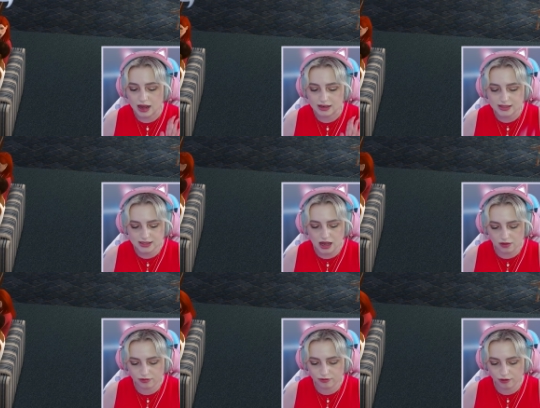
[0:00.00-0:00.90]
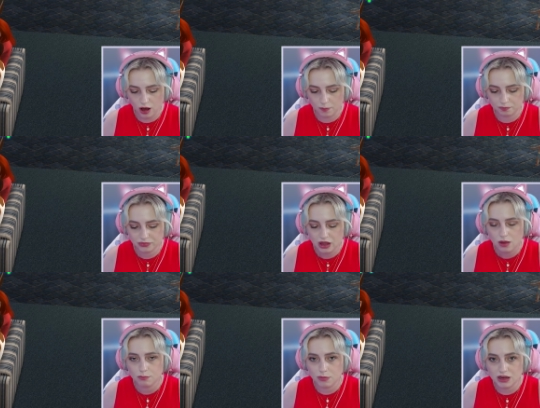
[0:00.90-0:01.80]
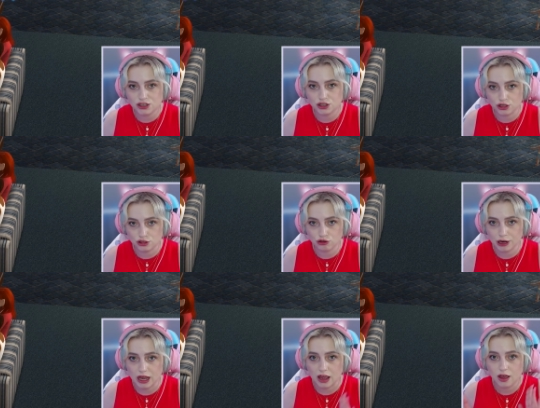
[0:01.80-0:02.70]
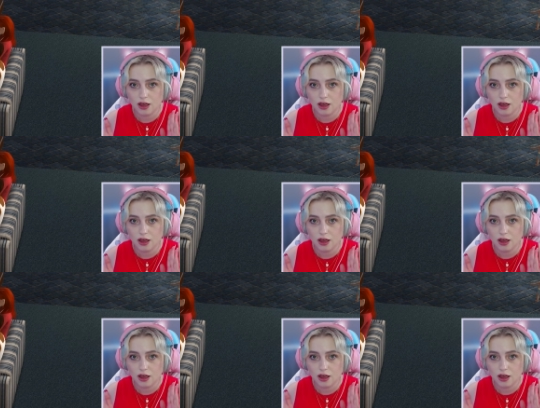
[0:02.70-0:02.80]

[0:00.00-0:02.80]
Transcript: except from Midge the Tree.